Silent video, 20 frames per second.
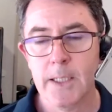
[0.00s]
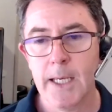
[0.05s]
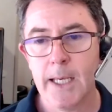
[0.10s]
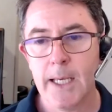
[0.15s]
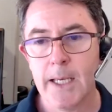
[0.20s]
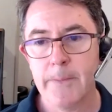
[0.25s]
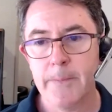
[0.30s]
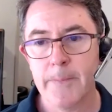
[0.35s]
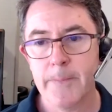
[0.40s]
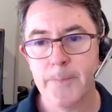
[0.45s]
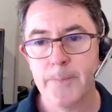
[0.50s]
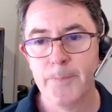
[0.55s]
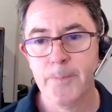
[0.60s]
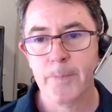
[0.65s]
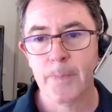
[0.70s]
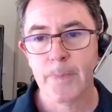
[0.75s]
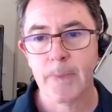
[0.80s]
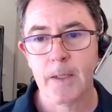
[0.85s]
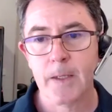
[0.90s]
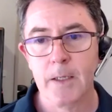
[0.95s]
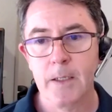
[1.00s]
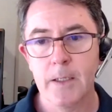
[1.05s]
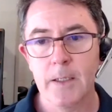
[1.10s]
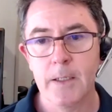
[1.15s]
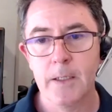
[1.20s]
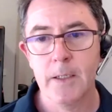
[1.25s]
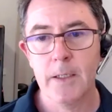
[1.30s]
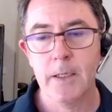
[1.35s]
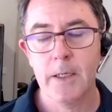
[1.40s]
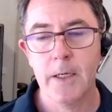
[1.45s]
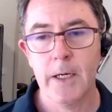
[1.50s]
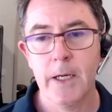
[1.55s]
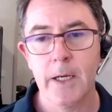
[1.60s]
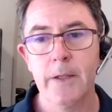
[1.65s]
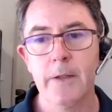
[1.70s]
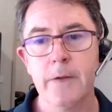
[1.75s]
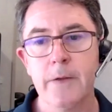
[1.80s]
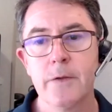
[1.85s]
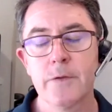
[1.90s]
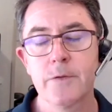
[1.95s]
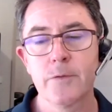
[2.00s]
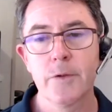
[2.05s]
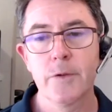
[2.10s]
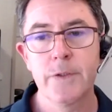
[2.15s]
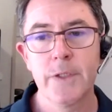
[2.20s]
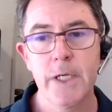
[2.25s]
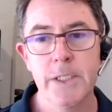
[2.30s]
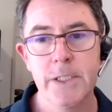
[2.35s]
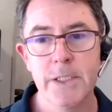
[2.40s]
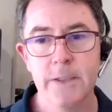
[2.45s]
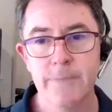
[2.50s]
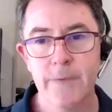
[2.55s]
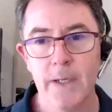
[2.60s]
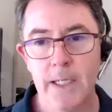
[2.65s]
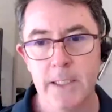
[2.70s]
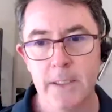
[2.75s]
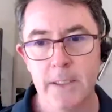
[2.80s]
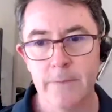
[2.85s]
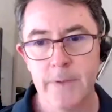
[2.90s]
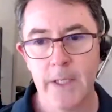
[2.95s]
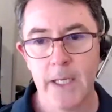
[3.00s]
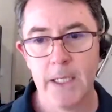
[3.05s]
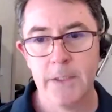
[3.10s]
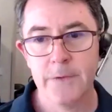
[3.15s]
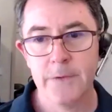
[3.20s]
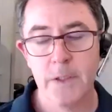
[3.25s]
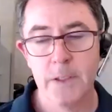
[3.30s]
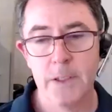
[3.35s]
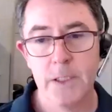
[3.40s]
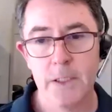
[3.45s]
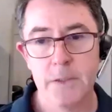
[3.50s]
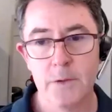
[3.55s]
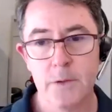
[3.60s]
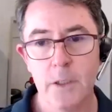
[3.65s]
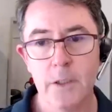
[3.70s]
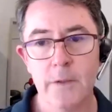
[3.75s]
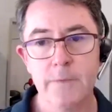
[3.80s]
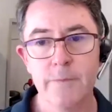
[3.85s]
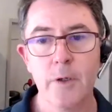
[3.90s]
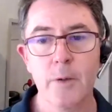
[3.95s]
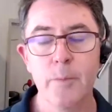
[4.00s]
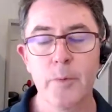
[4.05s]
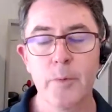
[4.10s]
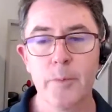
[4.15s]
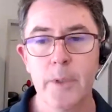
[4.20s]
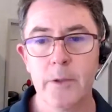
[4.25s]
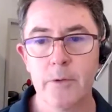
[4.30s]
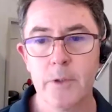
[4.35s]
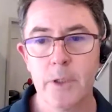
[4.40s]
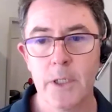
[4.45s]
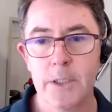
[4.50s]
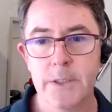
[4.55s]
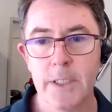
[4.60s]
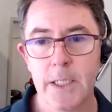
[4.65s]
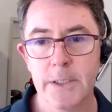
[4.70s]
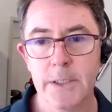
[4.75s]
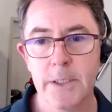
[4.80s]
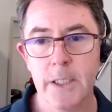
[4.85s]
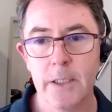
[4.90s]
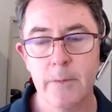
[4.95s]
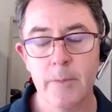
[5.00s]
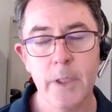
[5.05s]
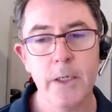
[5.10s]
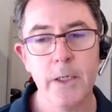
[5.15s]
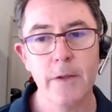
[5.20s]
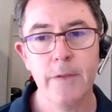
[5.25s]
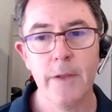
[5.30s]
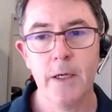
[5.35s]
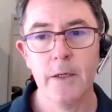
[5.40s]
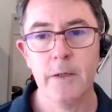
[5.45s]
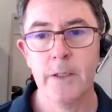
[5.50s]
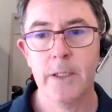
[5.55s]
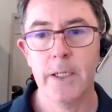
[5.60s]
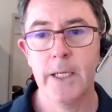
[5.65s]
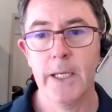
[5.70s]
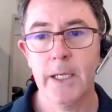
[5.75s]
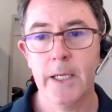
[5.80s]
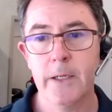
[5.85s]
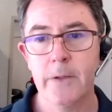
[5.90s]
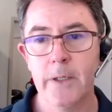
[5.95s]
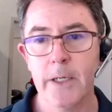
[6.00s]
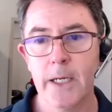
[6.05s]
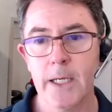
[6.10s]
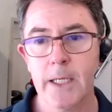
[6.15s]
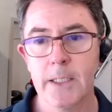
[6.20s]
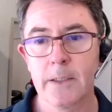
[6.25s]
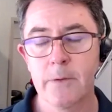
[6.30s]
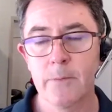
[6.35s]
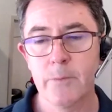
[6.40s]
And the strategic value of that is that there's a lot of copper mineralisation in the Meekatharra area